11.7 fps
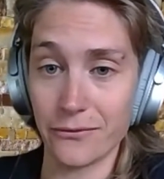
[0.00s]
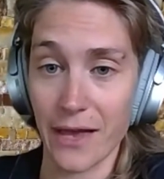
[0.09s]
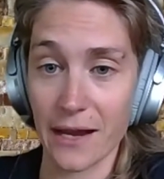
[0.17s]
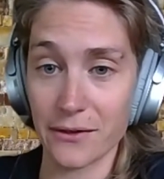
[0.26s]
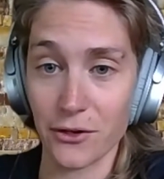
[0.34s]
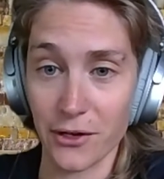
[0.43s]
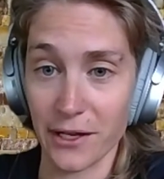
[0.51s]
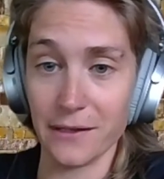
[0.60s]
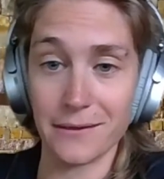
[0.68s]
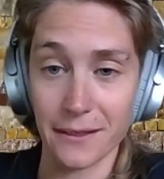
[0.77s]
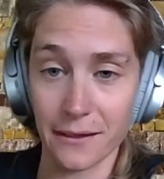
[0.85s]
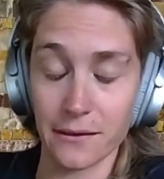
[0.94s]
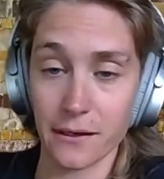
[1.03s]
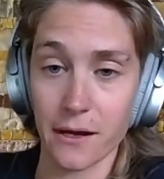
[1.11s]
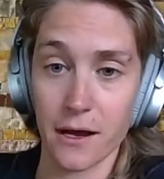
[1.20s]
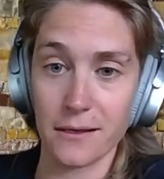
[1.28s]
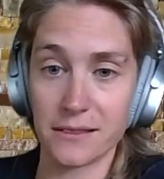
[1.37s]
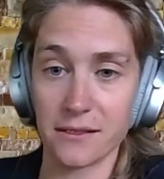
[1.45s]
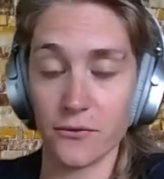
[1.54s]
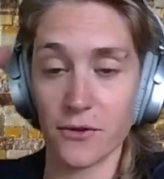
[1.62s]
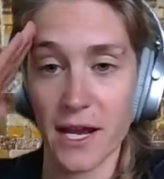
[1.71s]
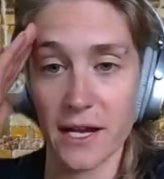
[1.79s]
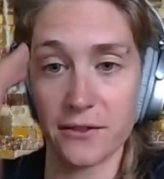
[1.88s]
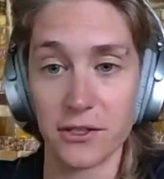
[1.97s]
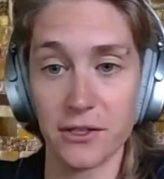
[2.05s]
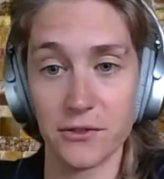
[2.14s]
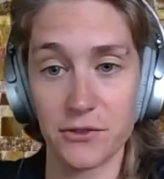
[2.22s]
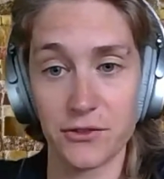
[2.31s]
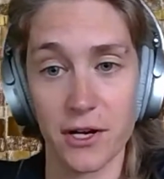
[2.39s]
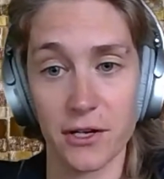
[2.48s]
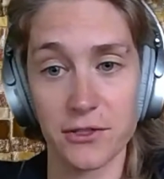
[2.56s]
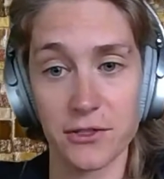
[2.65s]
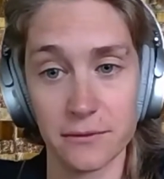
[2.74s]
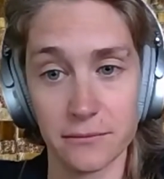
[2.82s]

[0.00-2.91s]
factored into the cost of reactor construction.